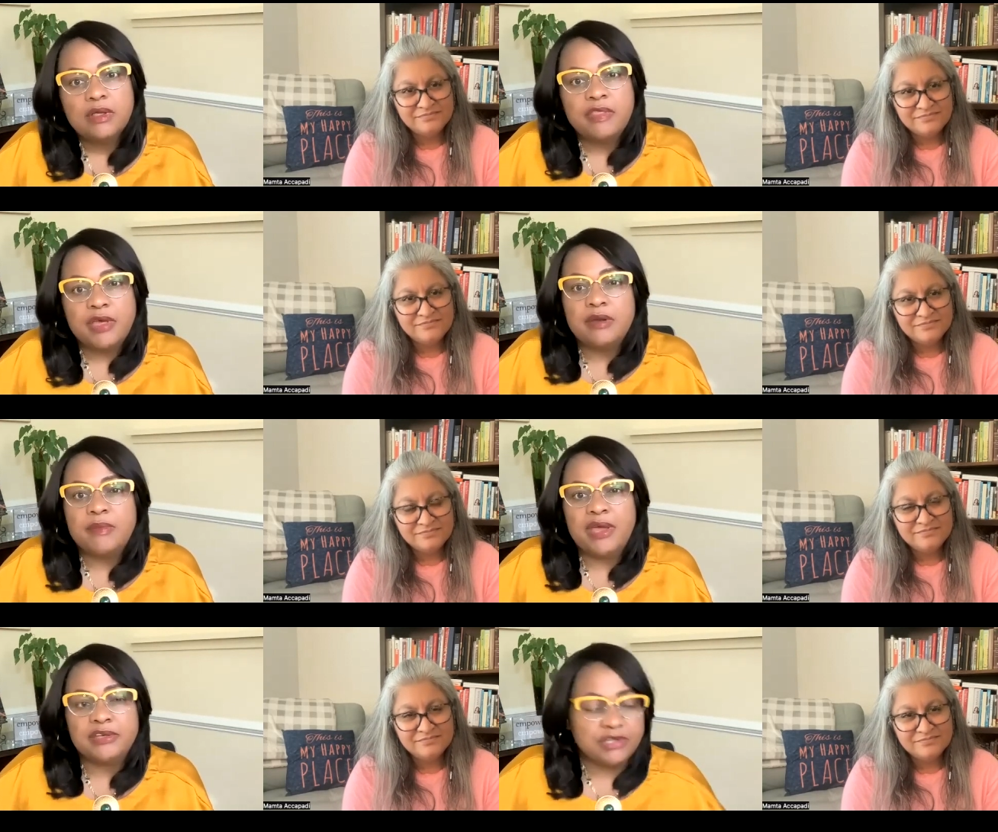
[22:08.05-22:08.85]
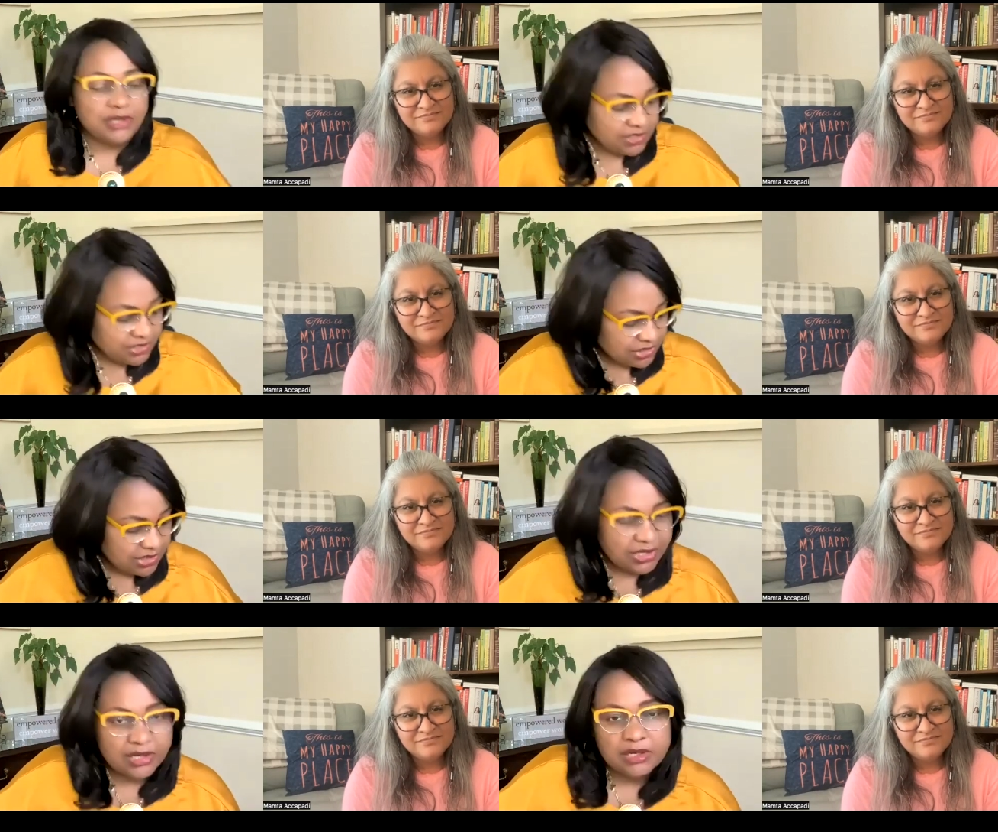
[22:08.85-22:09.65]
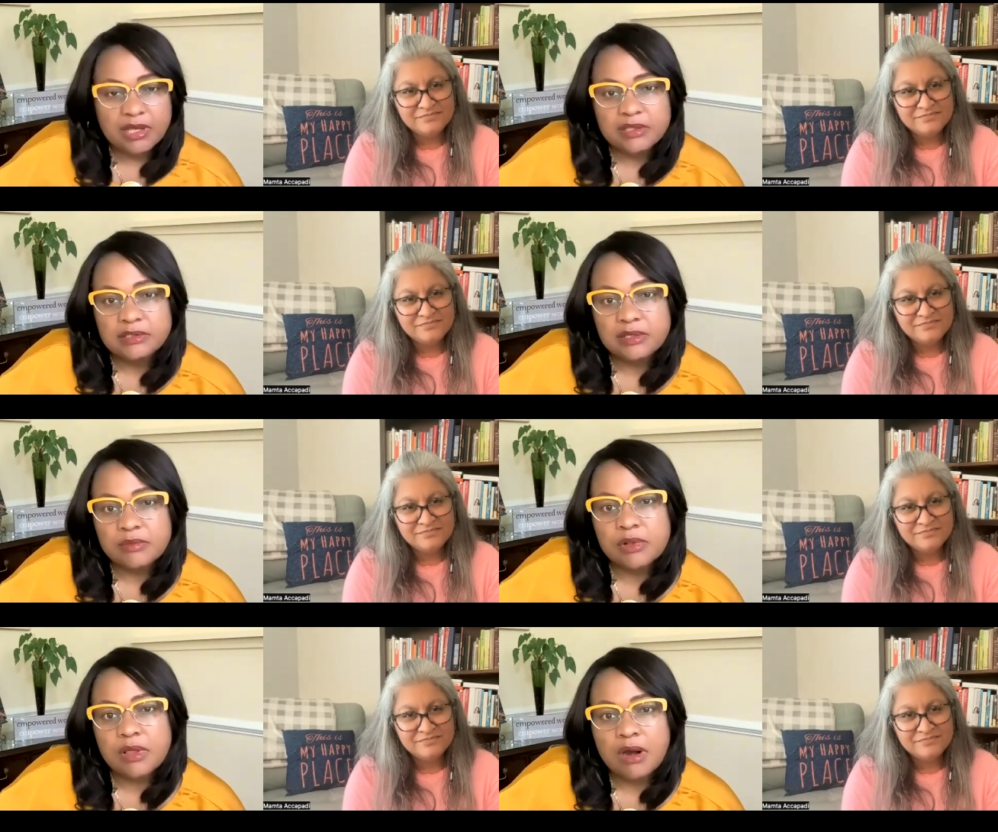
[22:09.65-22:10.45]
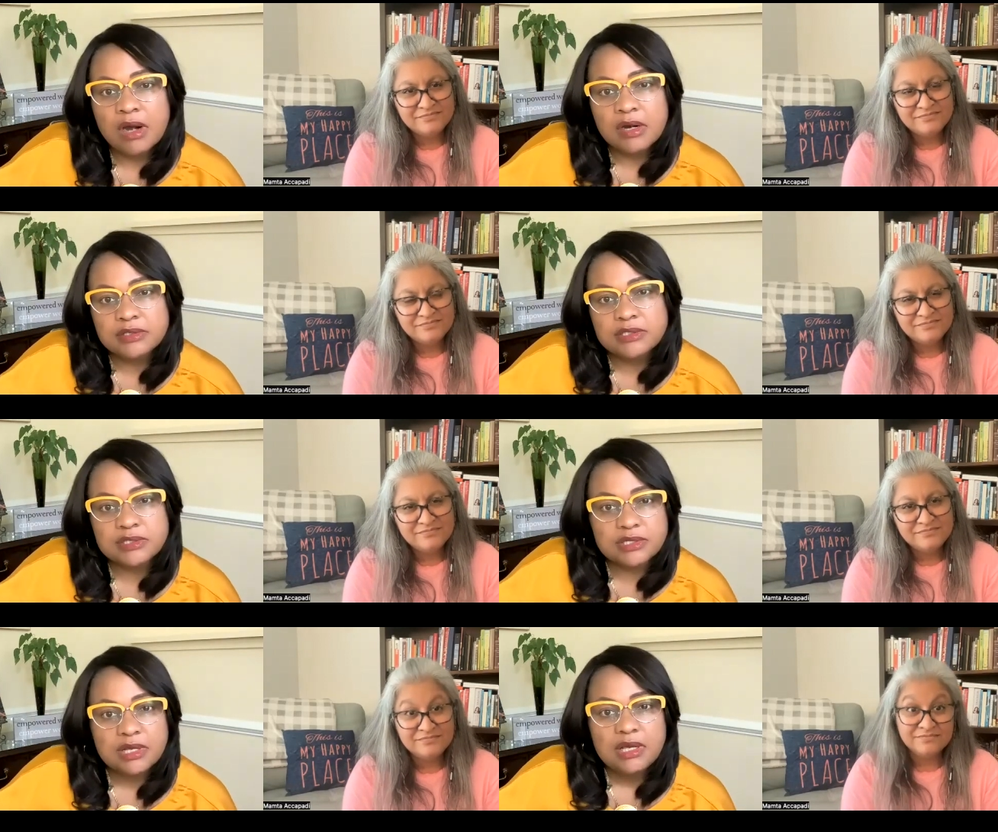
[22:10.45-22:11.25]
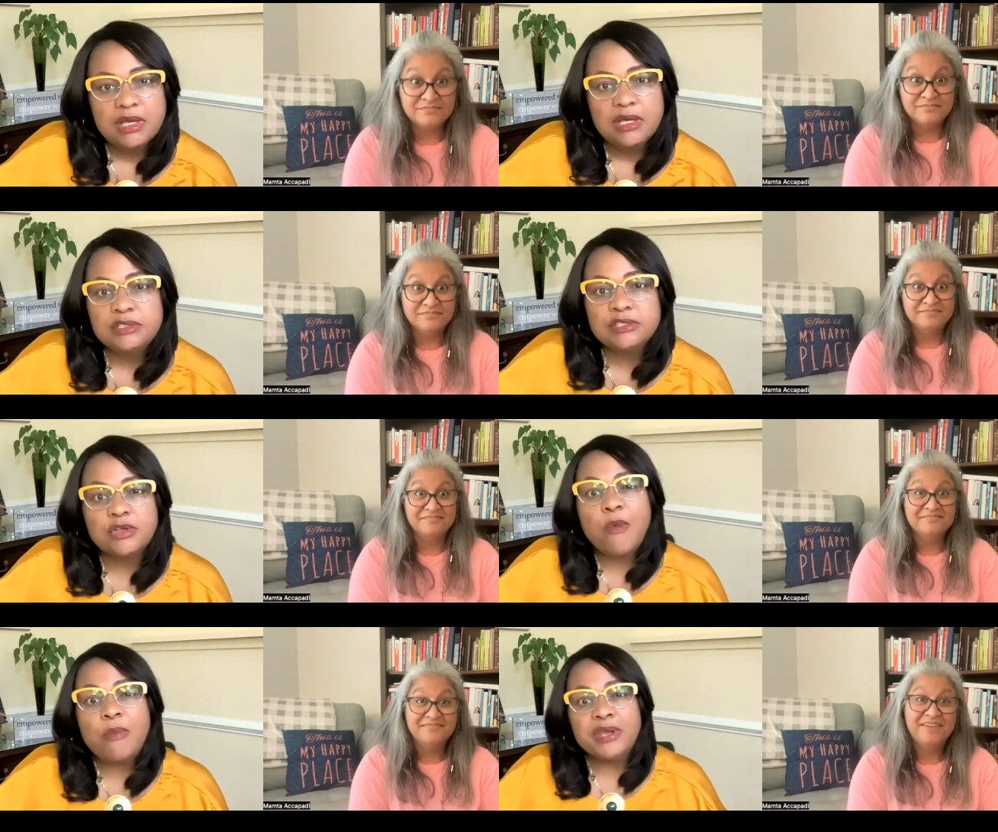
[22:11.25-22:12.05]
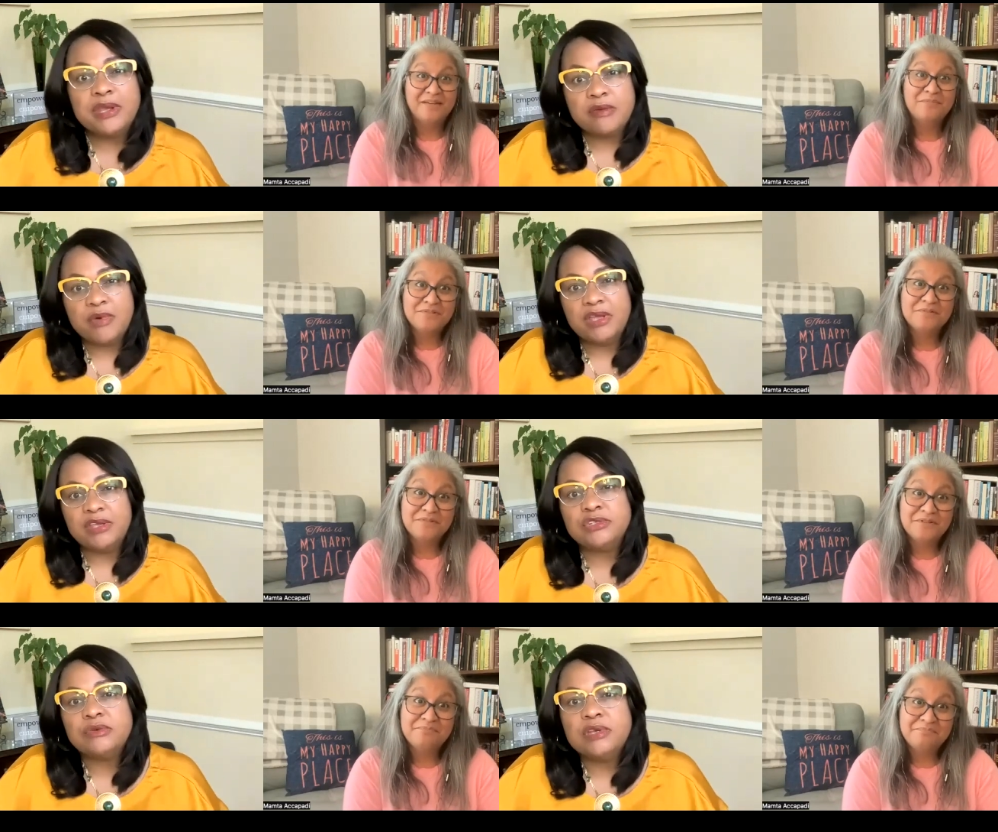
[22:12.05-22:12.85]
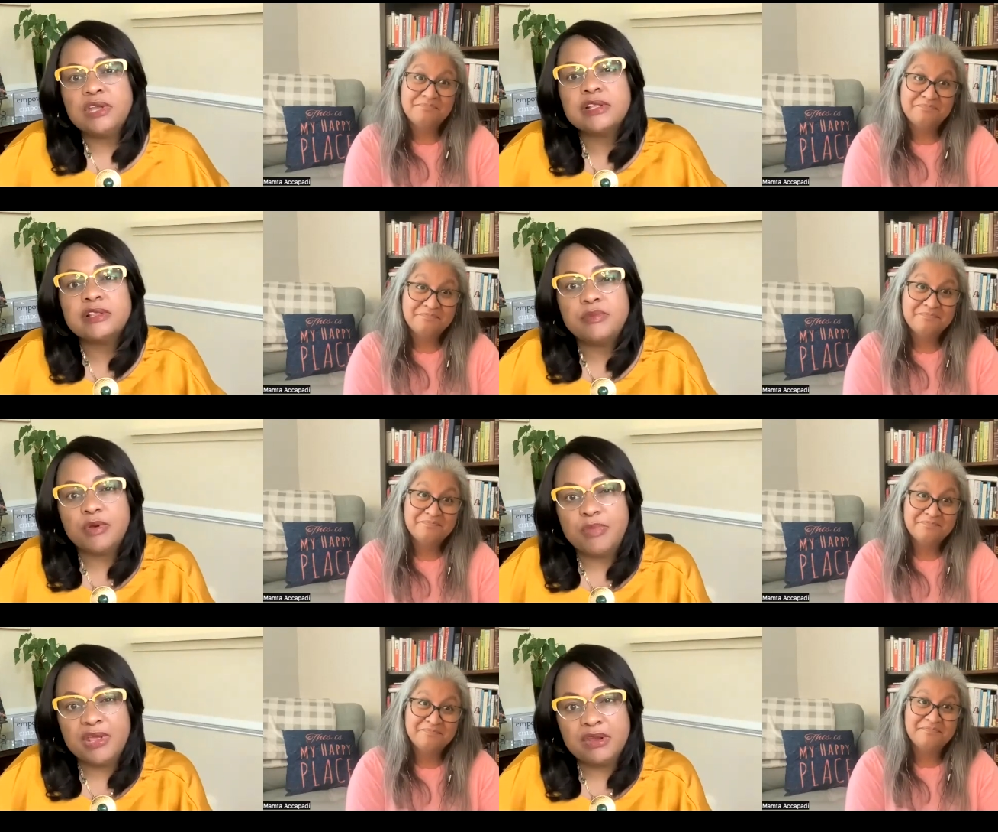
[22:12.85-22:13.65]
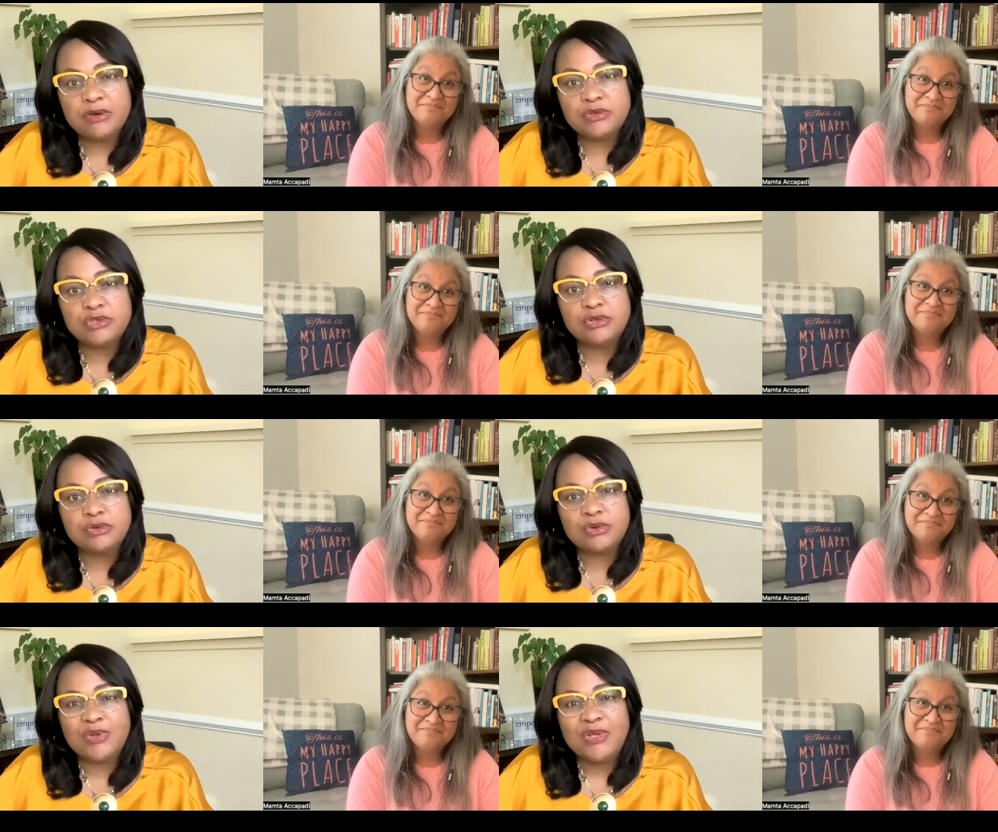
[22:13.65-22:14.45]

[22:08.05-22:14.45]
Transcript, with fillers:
Speaker 1: than imagination and, and the liberal arts in so many ways uniquely prepares you